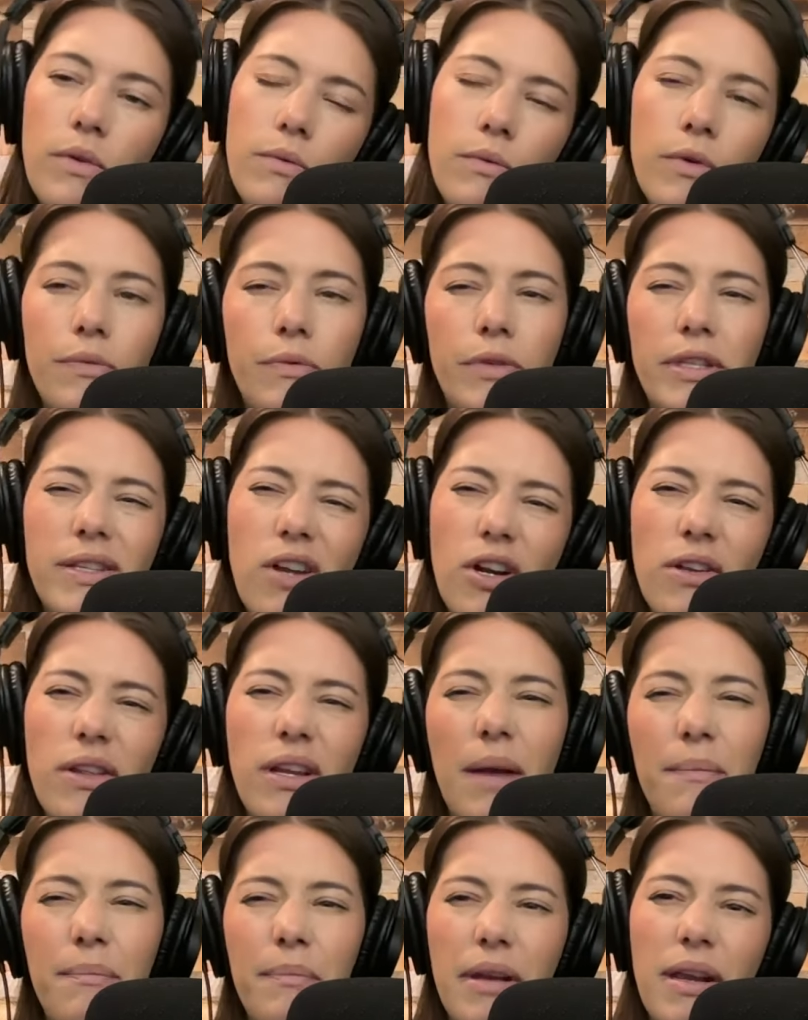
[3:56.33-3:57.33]
we started
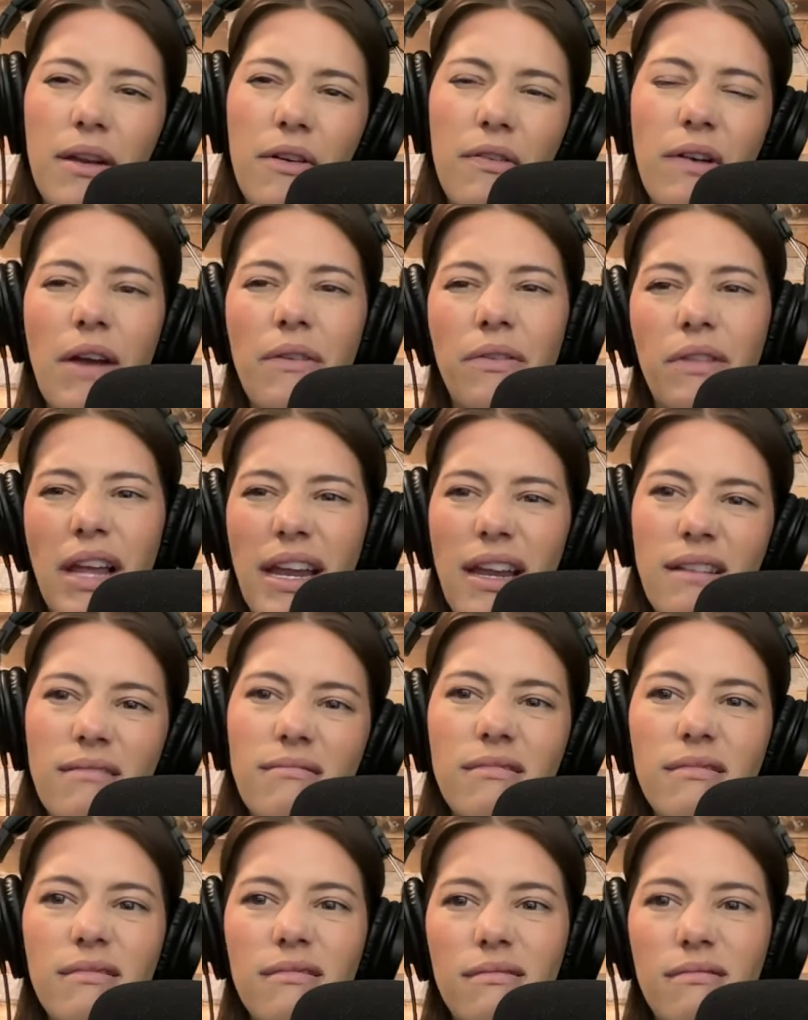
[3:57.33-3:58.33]
the company around late
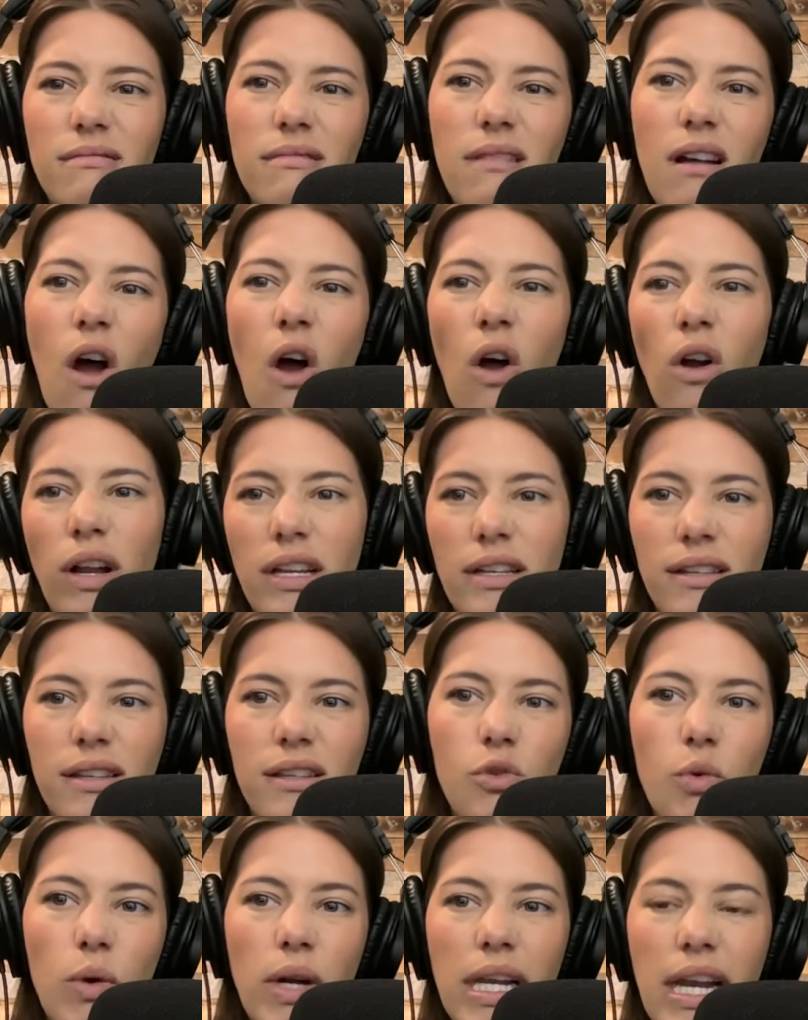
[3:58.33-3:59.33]

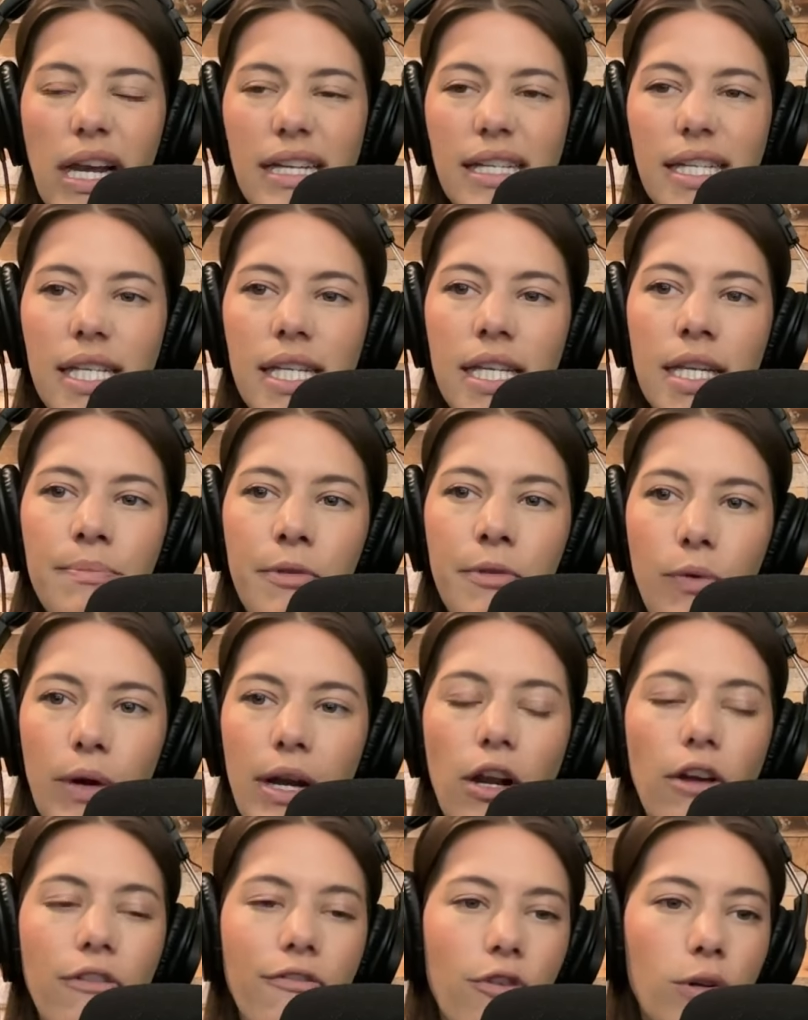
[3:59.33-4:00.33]
August 2019, but
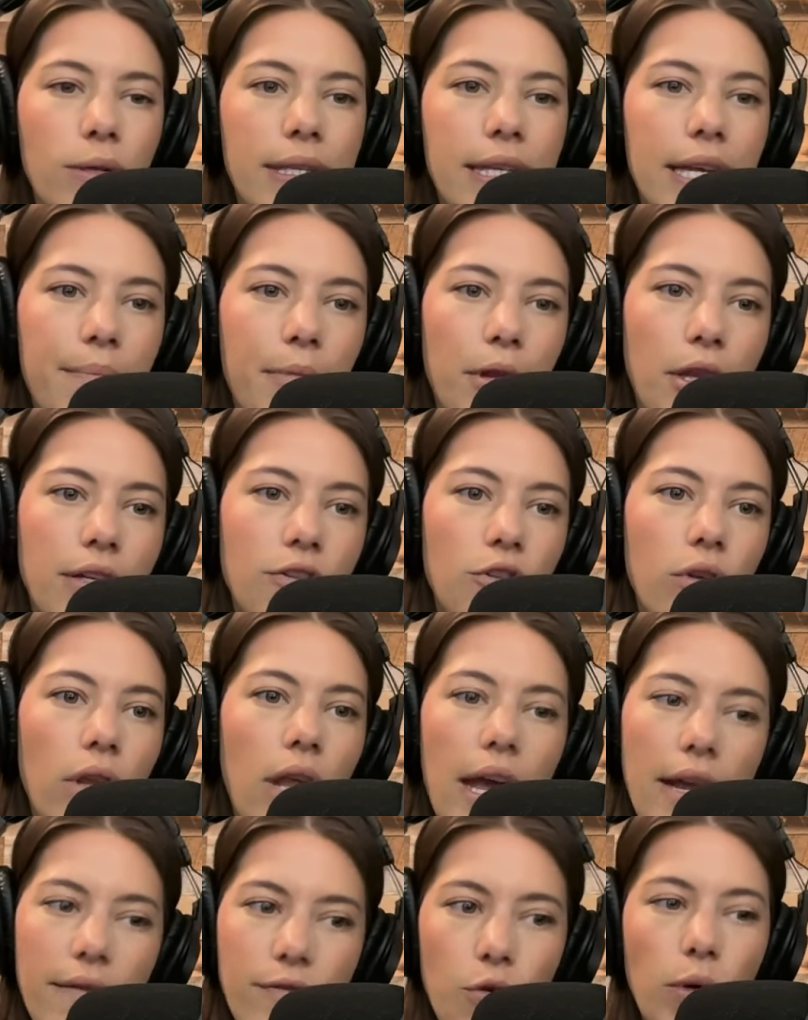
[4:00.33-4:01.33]
ran our first sample in
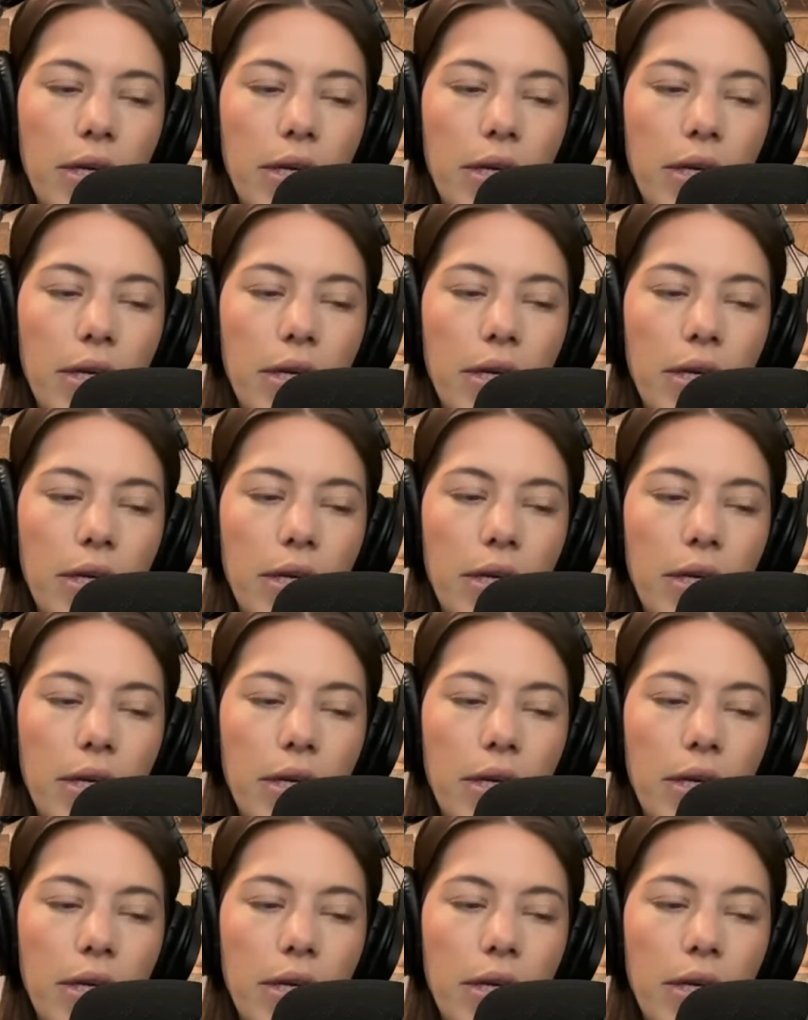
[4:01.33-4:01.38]
July of